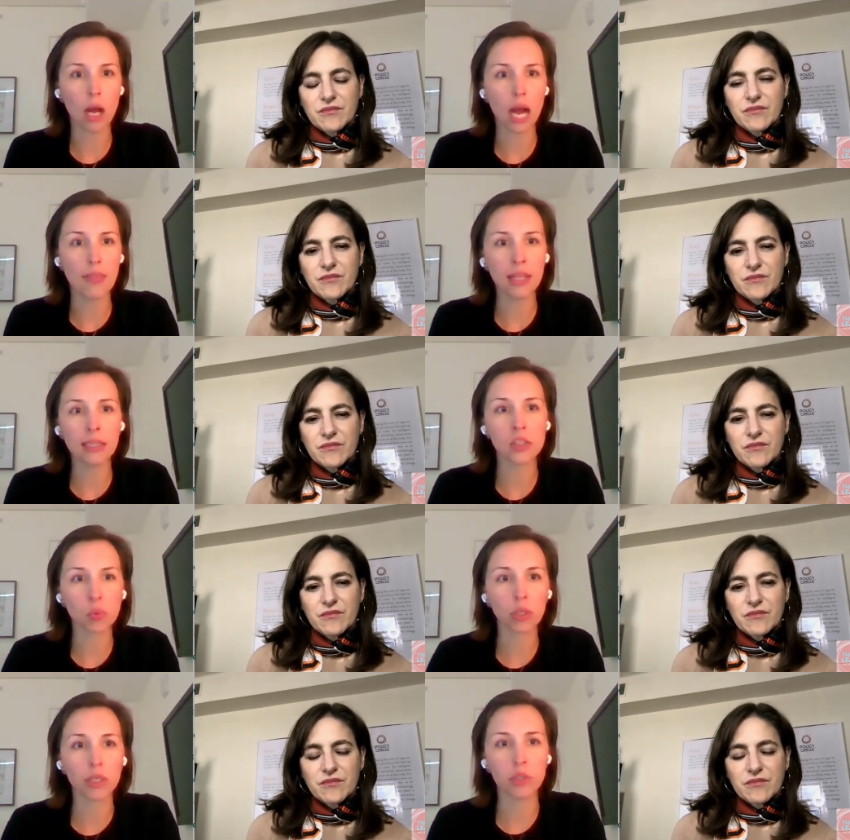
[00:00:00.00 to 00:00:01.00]
Speaker 1: uh, I think
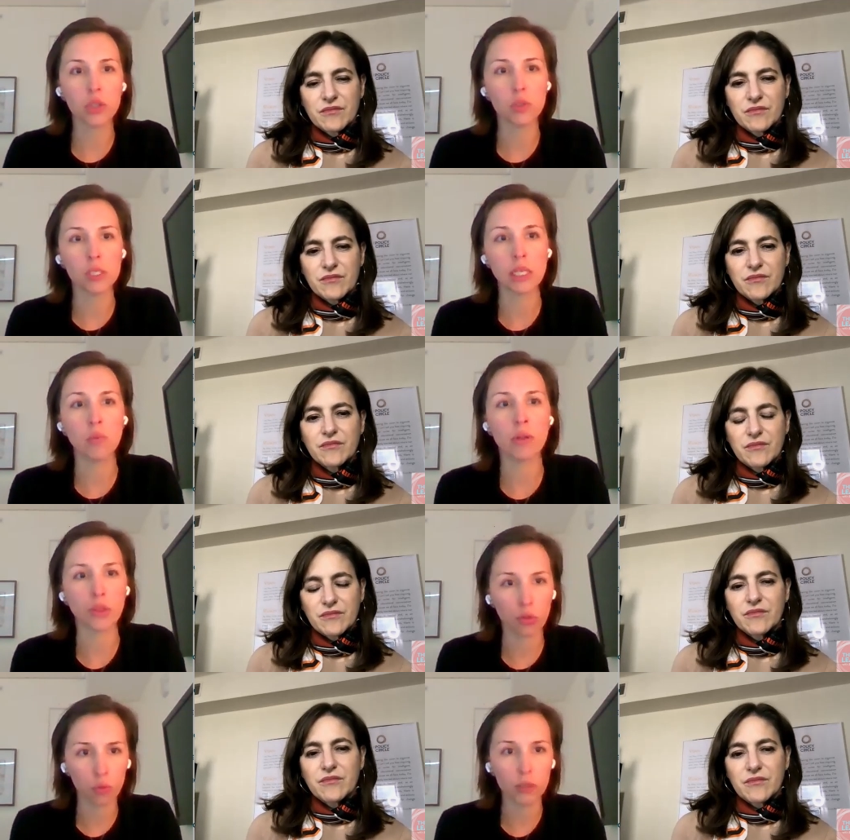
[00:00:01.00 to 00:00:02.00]
that's really what you see
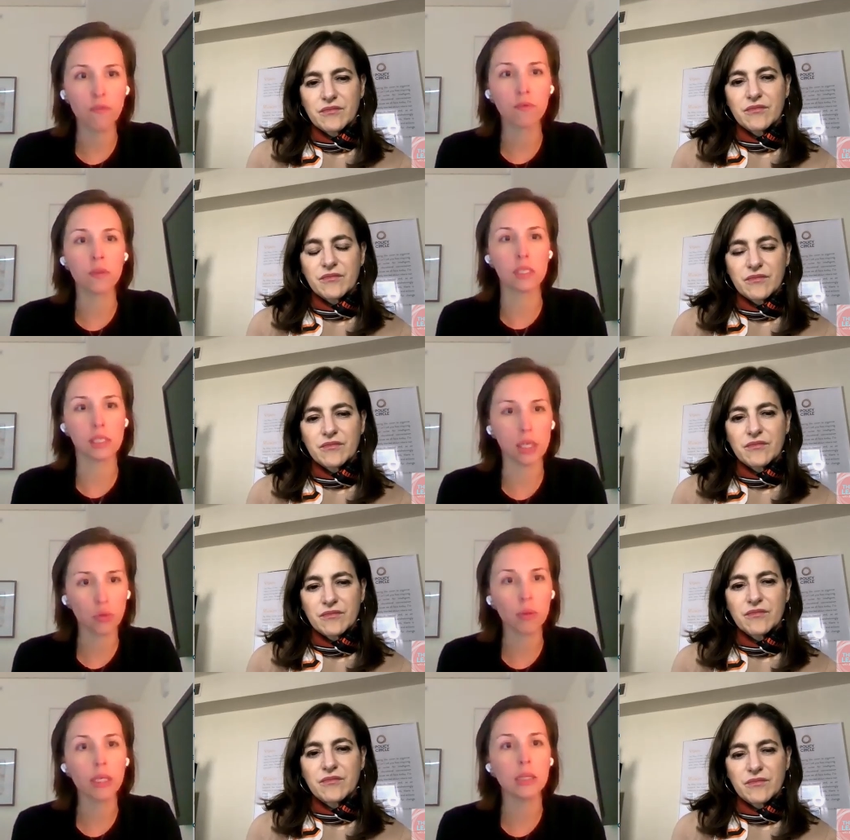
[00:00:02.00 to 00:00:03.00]
with the three, the
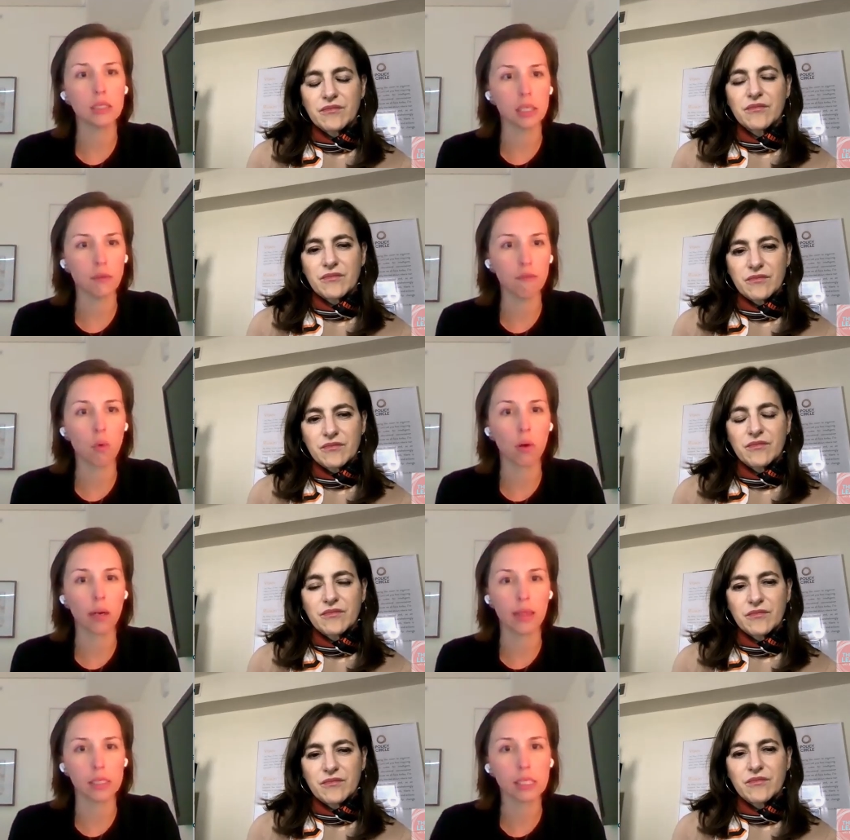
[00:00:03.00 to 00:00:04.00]
C3, the
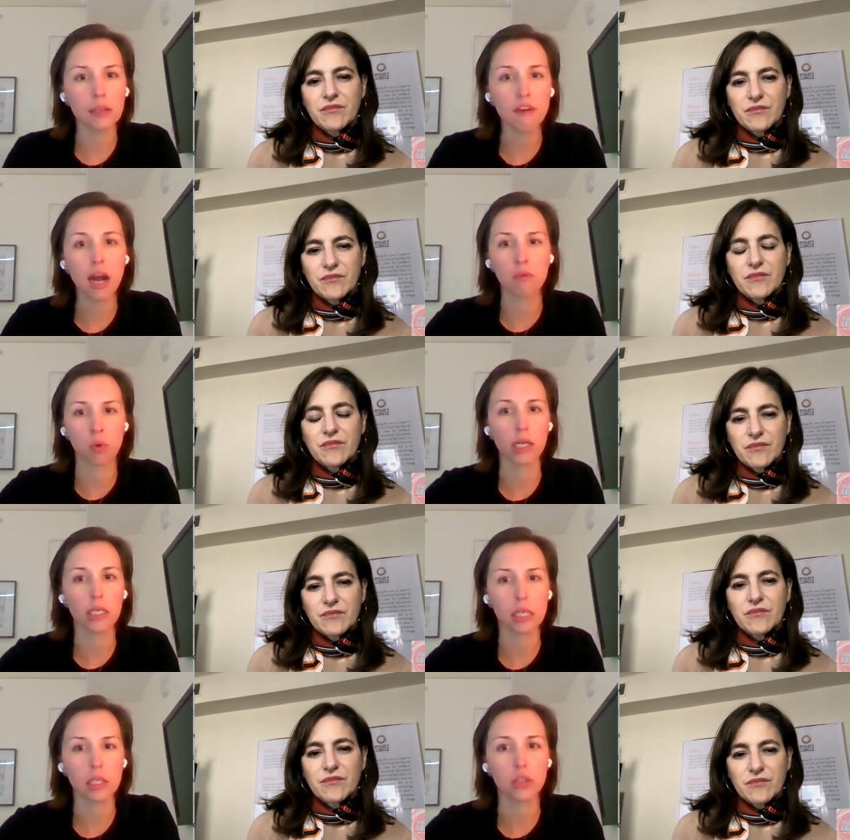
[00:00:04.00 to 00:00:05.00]
C4, and the C5
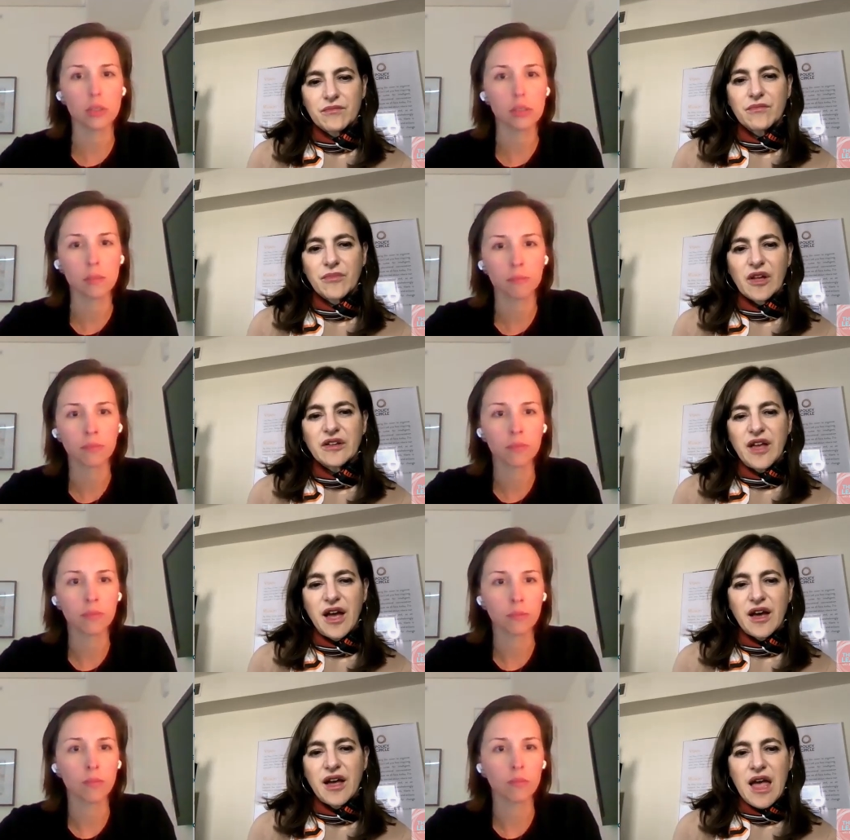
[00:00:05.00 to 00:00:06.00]
organizations.
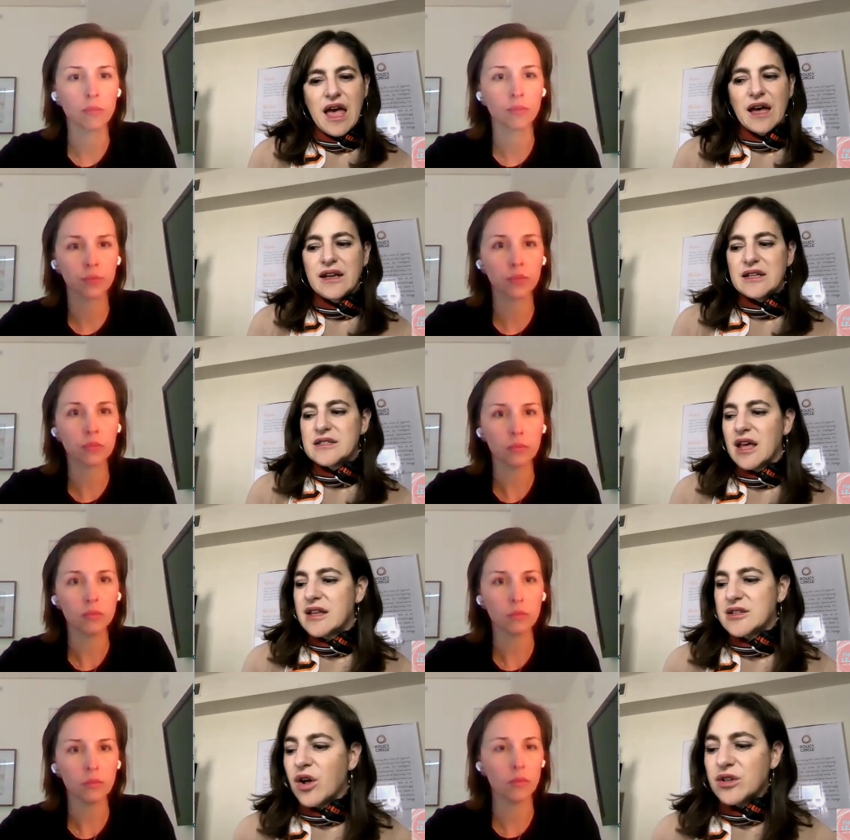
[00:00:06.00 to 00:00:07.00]
Speaker 2: Yeah, and it's
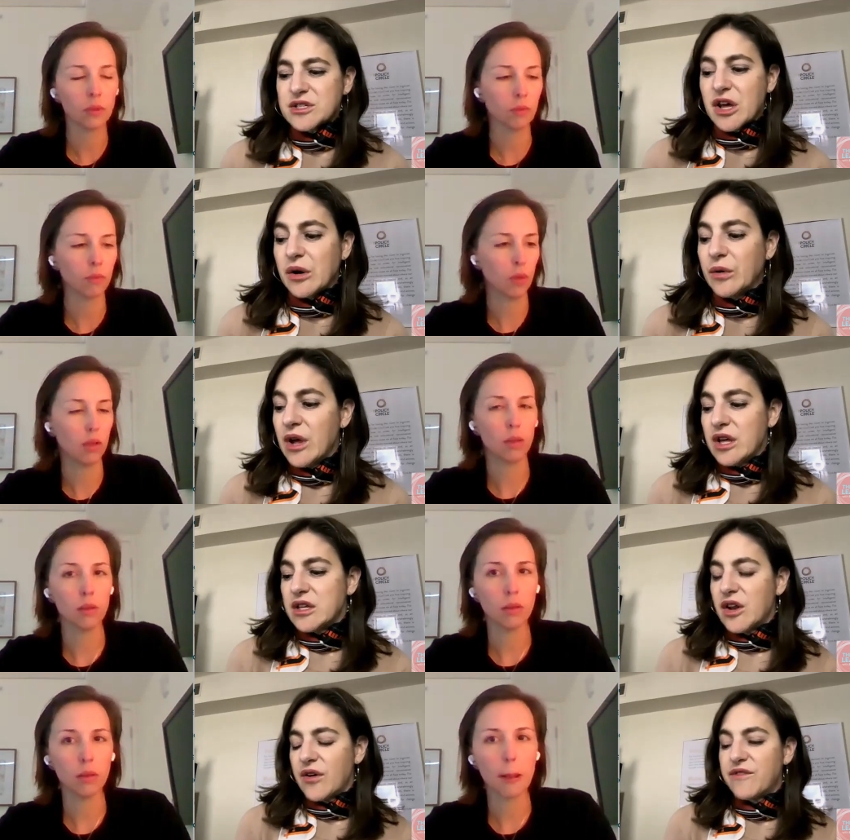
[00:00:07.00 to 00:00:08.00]
it's also
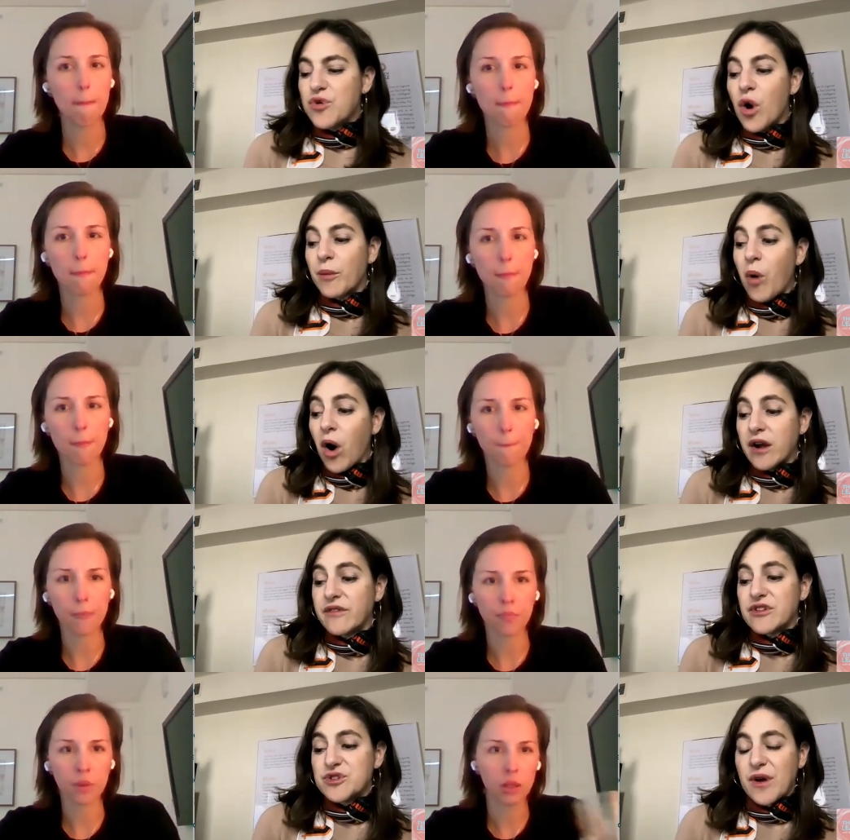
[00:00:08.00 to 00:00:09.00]
you know if you are
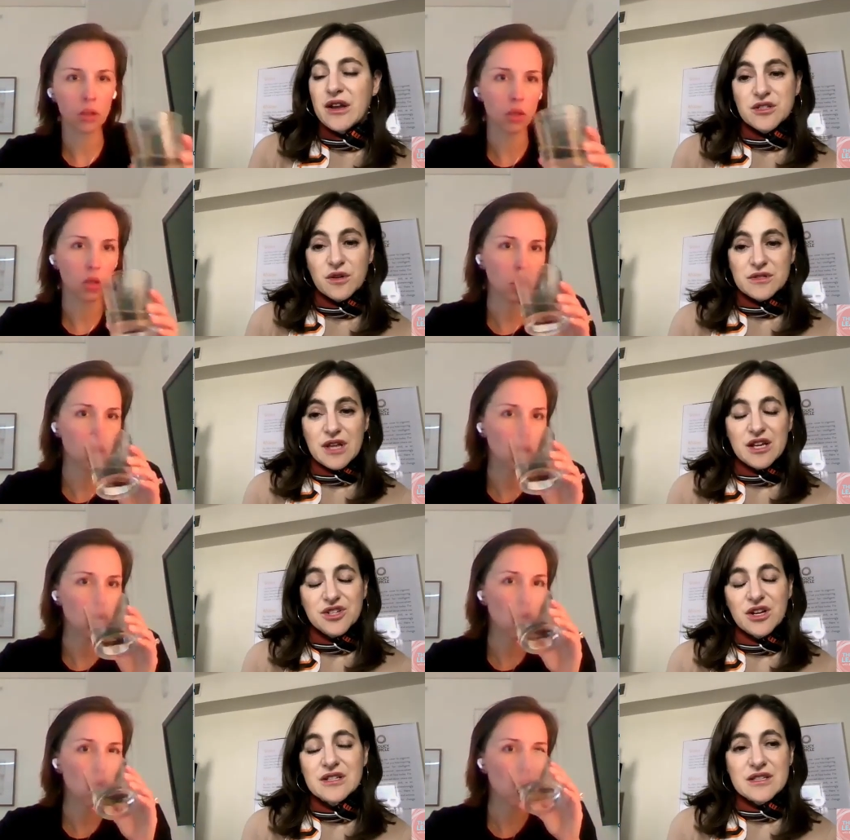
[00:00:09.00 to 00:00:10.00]
part of a trade
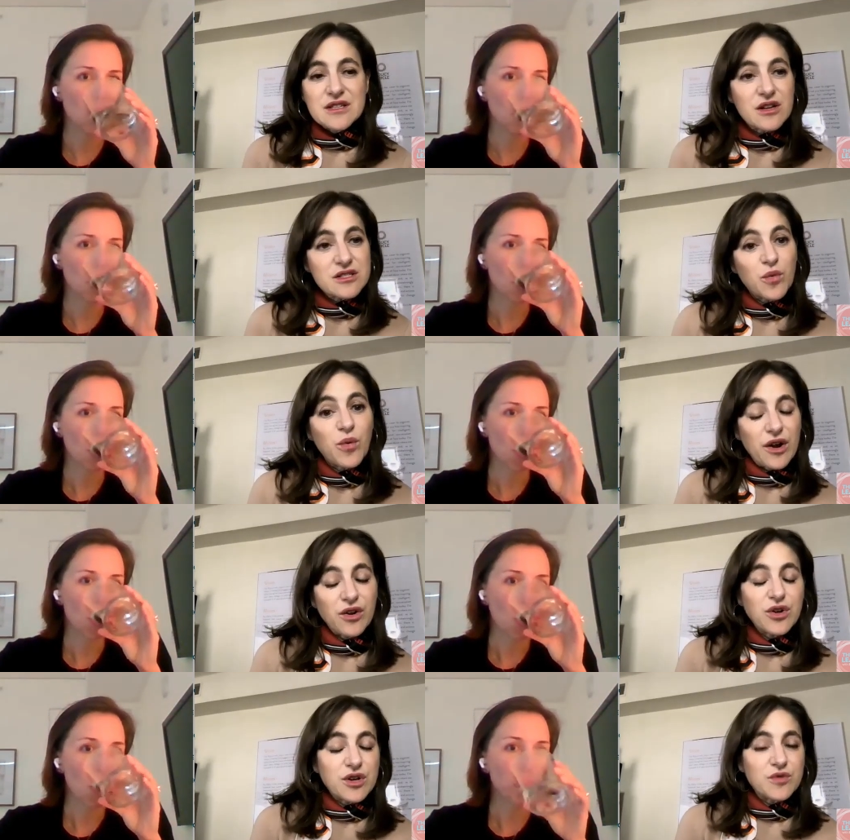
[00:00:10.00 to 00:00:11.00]
association, this is also
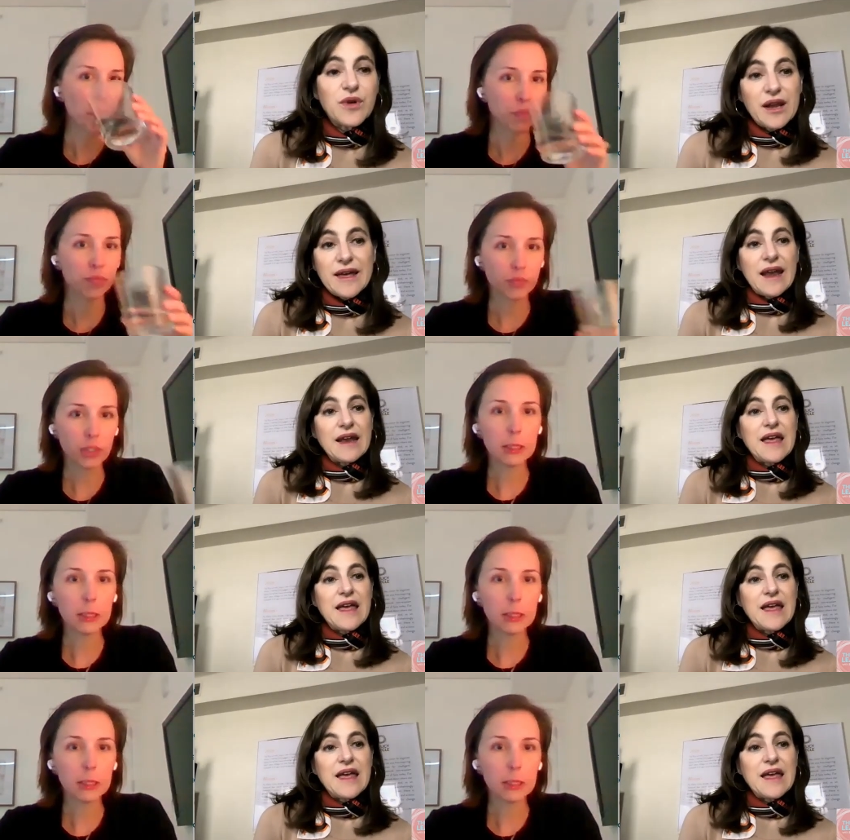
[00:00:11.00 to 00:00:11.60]
where you can really get